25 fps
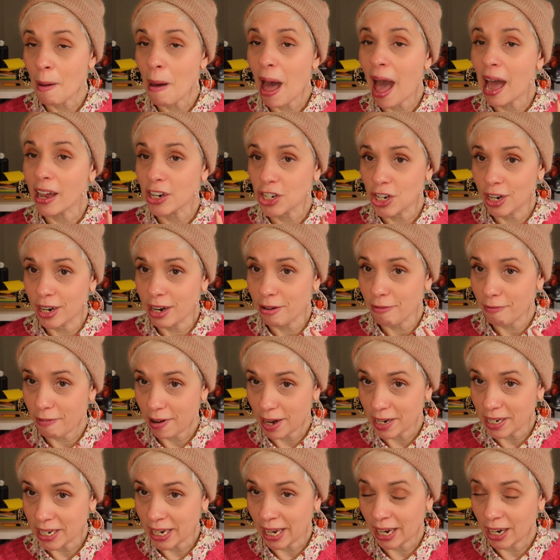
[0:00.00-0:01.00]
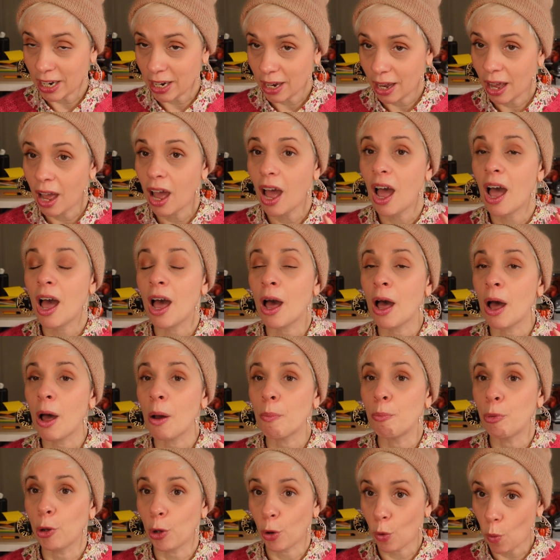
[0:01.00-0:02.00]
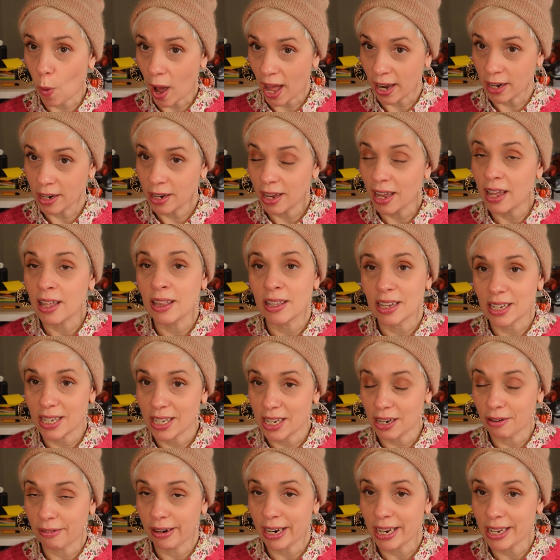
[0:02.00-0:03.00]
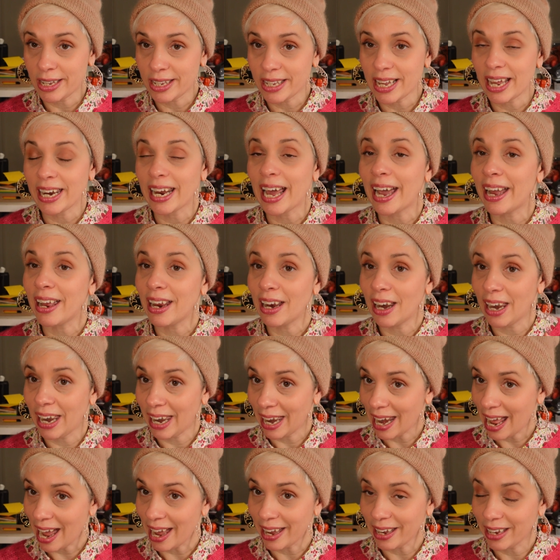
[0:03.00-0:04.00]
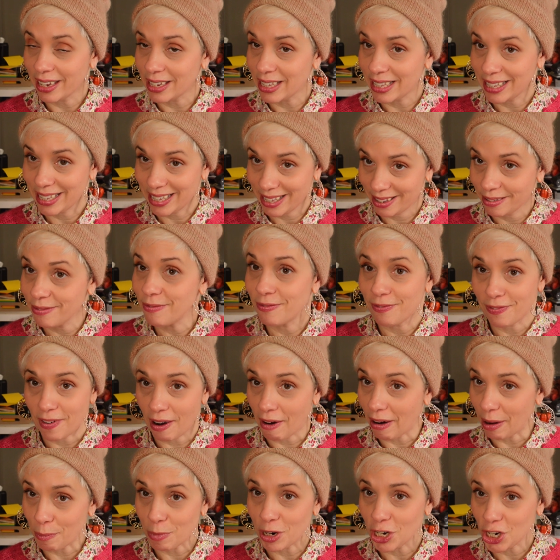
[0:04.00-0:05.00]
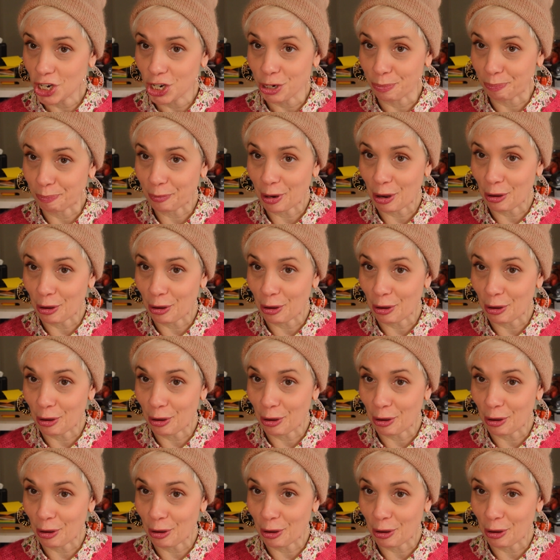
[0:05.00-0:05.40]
I'm actually reading book 1 in the series and I like it very much,